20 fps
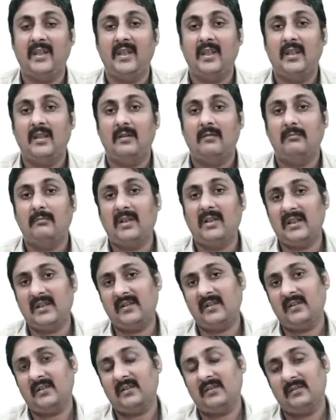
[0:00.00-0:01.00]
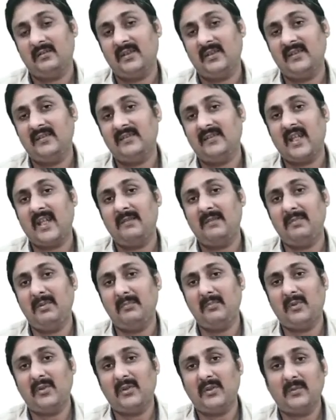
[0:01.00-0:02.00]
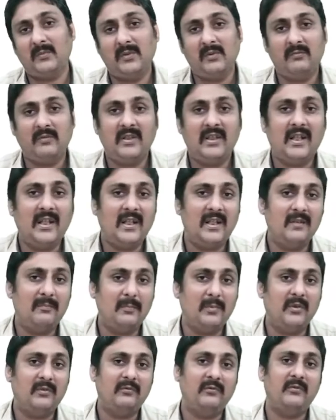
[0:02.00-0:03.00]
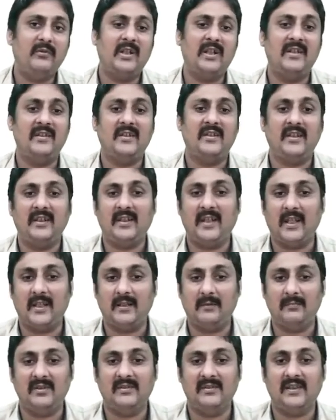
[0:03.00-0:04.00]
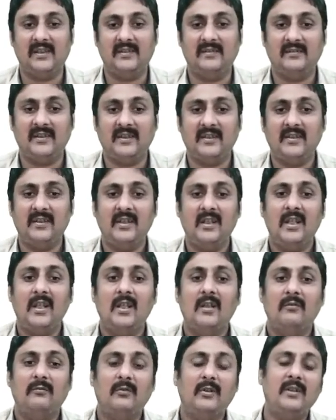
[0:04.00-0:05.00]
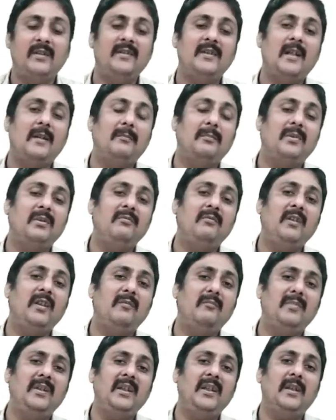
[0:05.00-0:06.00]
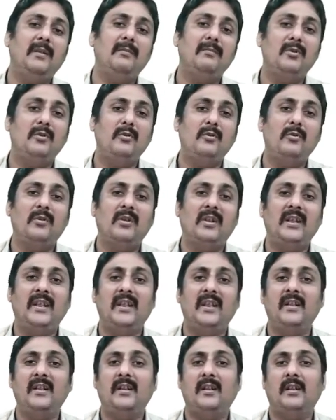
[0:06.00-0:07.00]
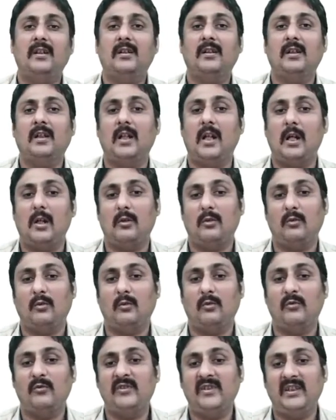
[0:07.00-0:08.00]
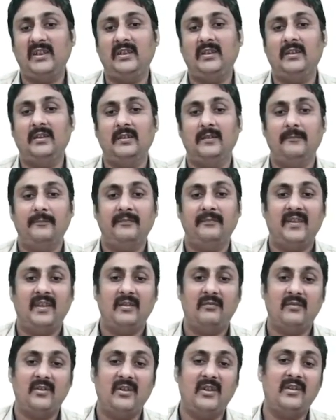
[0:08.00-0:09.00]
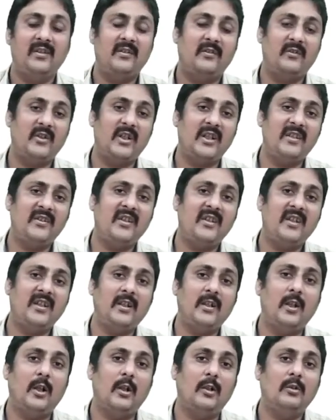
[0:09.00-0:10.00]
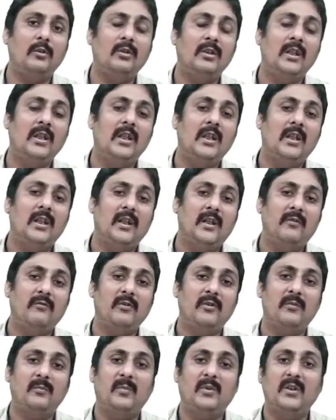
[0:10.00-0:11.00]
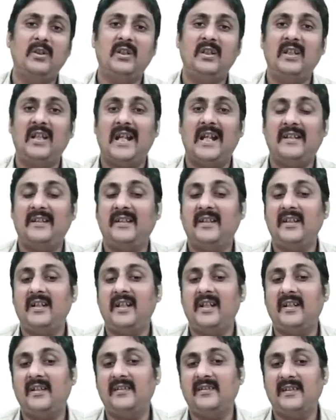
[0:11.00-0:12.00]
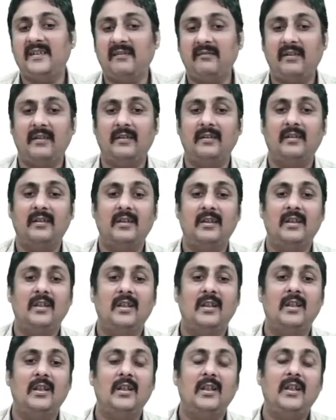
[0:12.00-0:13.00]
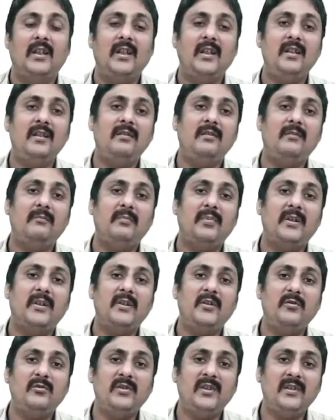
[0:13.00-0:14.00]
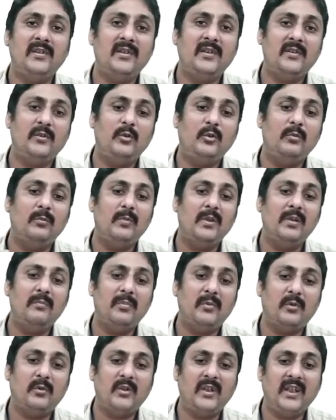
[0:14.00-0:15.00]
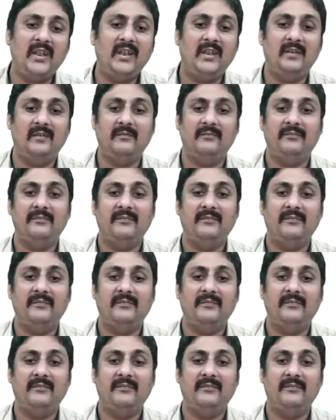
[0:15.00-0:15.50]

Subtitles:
but this can be possible with the help of transgenic animals as such. For example, we have been able to create a cow, Rosie, which is a transgenic cow. It was born in 1997. It produces a human protein